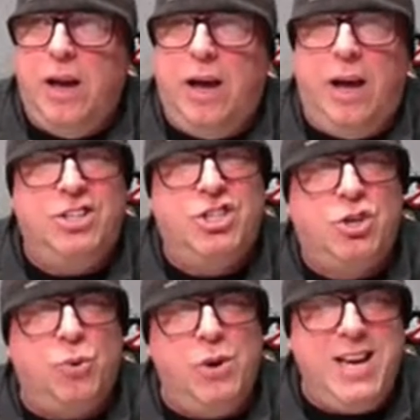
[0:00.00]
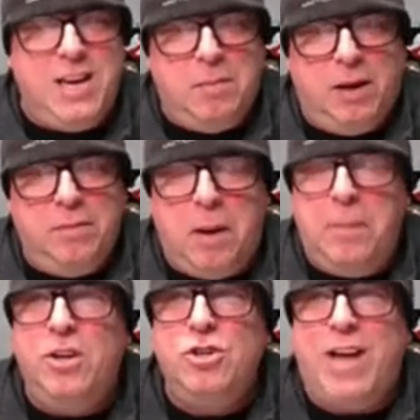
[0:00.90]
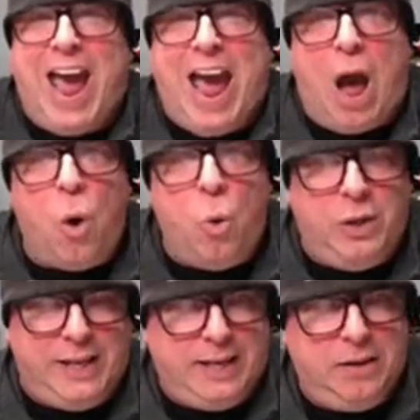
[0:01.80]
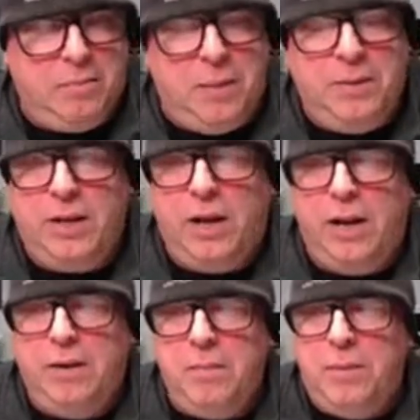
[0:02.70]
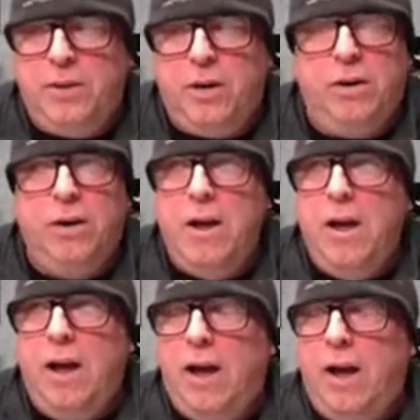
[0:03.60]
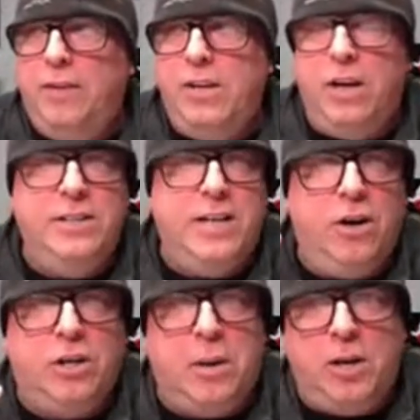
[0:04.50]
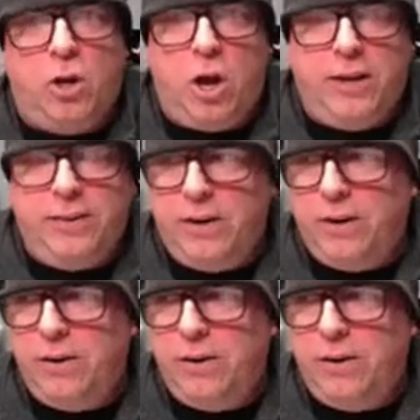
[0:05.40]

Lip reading: a scream. Maybe there's howling. Maybe the undead are coming along and